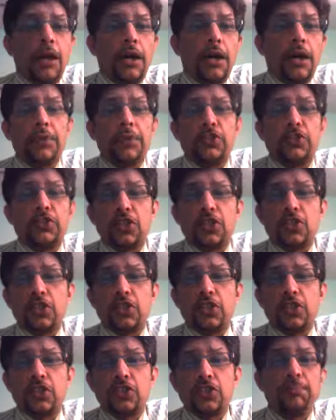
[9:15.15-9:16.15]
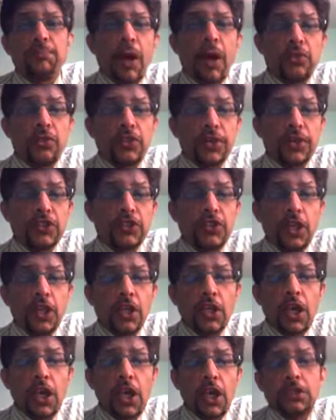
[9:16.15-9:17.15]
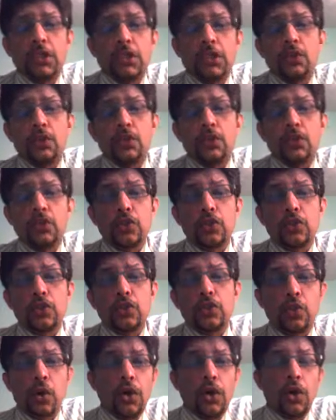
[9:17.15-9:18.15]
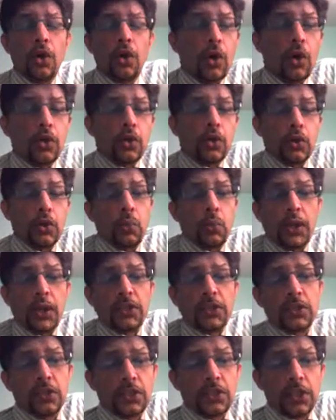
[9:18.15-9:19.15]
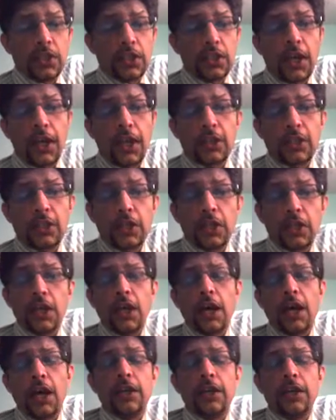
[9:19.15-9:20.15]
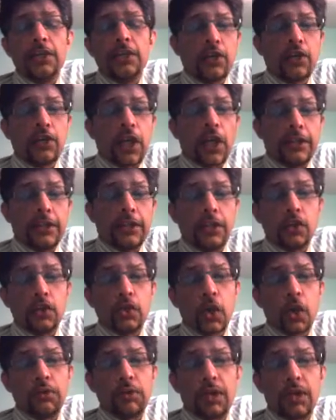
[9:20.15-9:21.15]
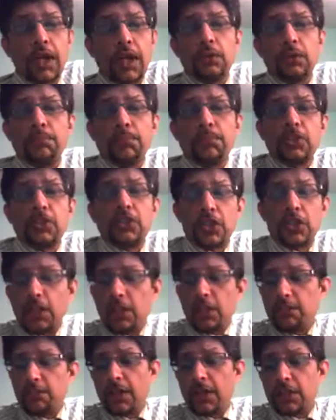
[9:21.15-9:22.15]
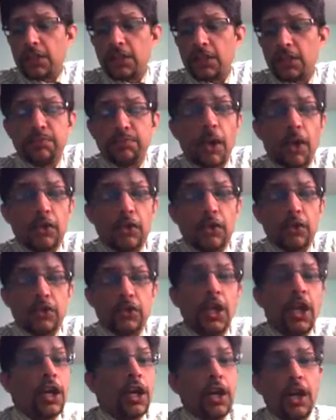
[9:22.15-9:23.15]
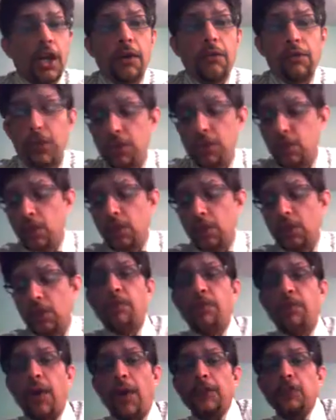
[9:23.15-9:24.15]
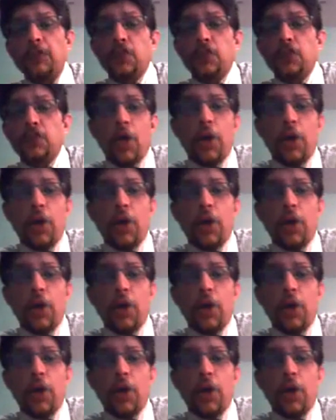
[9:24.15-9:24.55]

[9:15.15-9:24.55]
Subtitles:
sixes and boundaries, they took the score on to 138 in the 19th over. Right? But still, Bangladesh bowlers were doing a fine job